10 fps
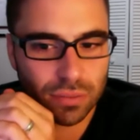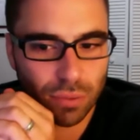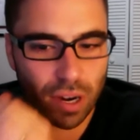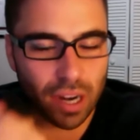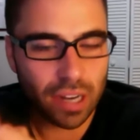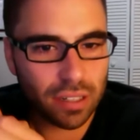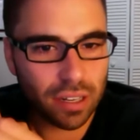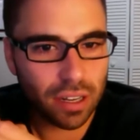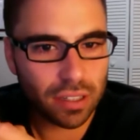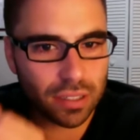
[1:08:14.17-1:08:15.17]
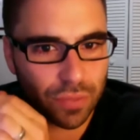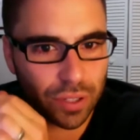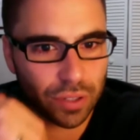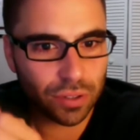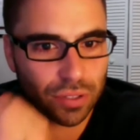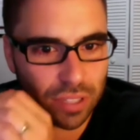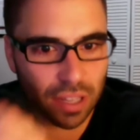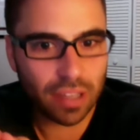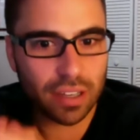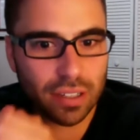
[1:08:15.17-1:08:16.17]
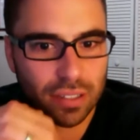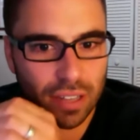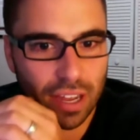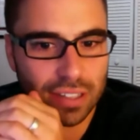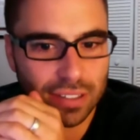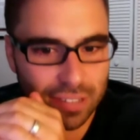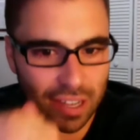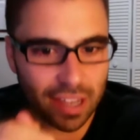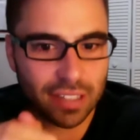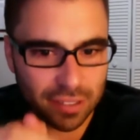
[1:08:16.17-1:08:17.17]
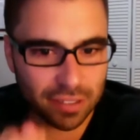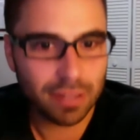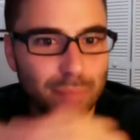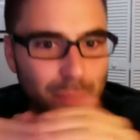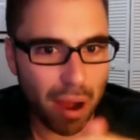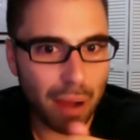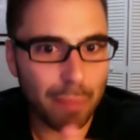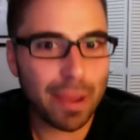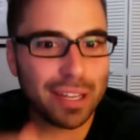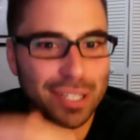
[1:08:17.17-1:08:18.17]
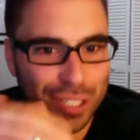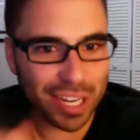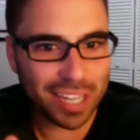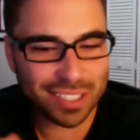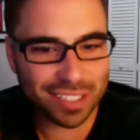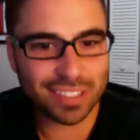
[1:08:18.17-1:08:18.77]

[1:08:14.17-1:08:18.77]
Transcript: right. Uh, this feels like I can taste Bob and Chase's